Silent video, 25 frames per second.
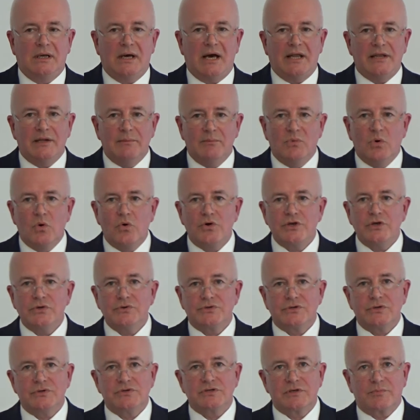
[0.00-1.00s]
And the more you
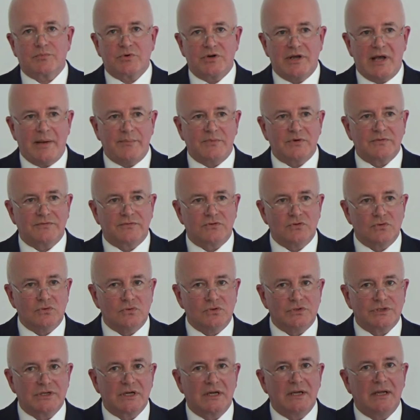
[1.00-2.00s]
do to preempt
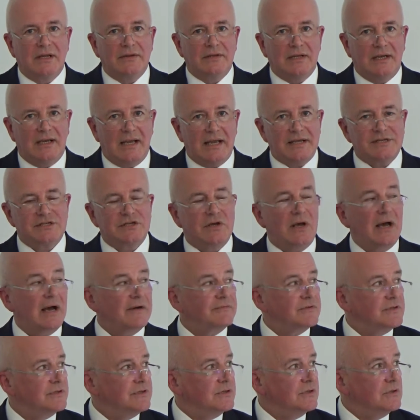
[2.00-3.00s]
fraud, the less you
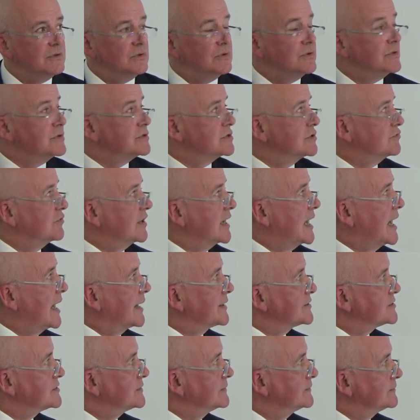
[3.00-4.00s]
have to do to
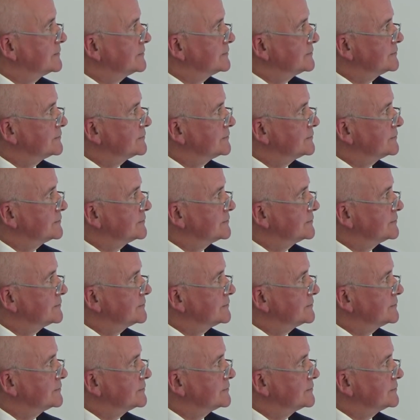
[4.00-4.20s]
react.